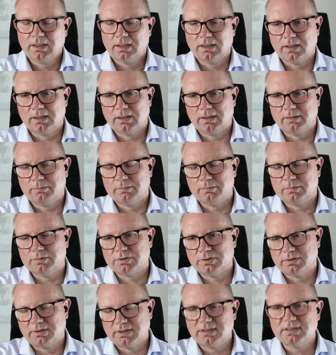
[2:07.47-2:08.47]

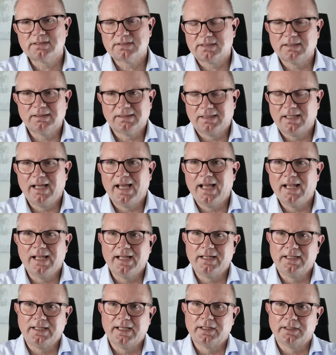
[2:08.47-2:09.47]
So this is
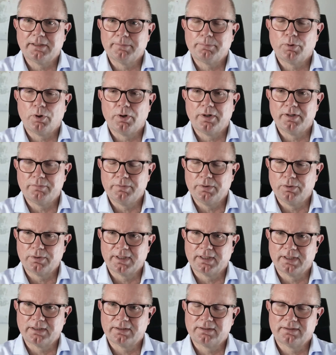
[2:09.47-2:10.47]
at the end the point. We look
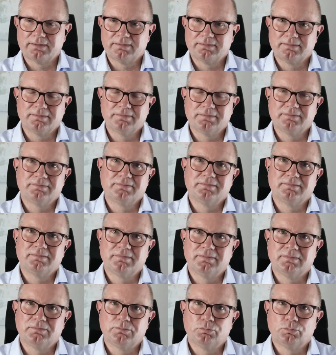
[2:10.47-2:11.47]
at
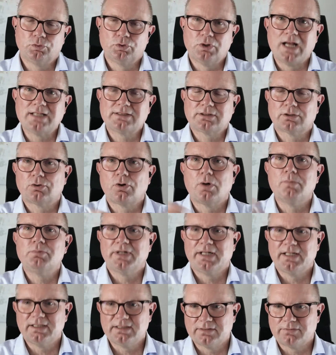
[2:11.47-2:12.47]
rather
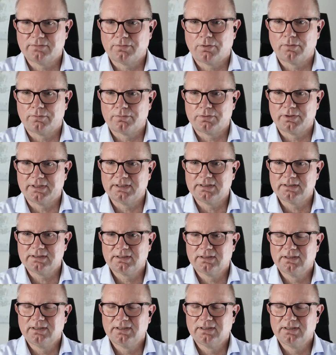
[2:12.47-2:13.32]
comprehensive offerings.